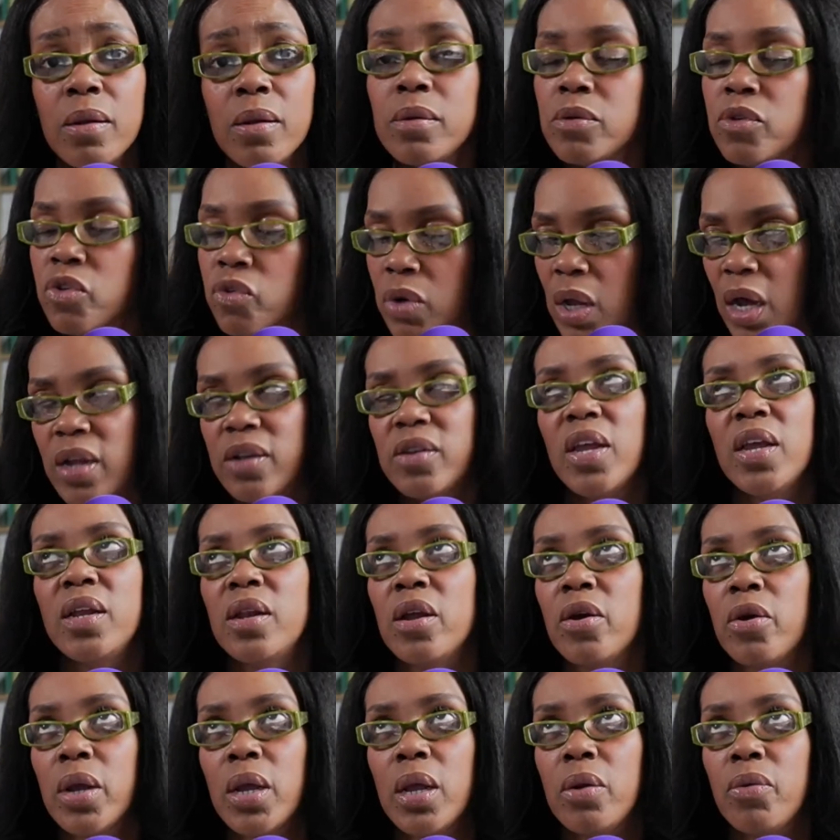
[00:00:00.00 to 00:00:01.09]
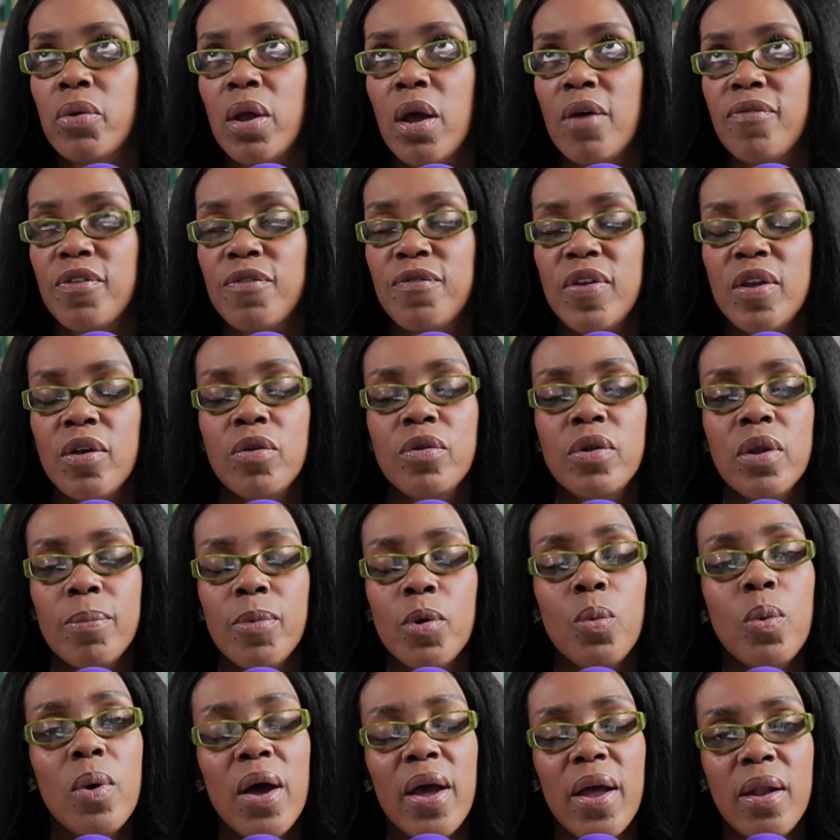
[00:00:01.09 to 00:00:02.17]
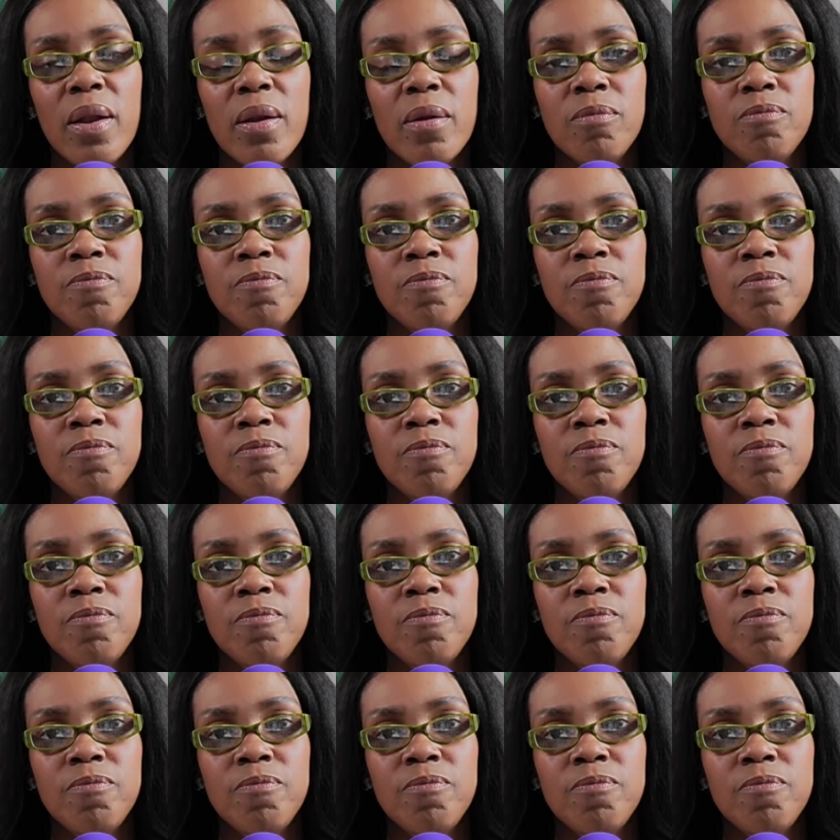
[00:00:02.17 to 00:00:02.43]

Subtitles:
do not take Derrick Henry off the field, number one,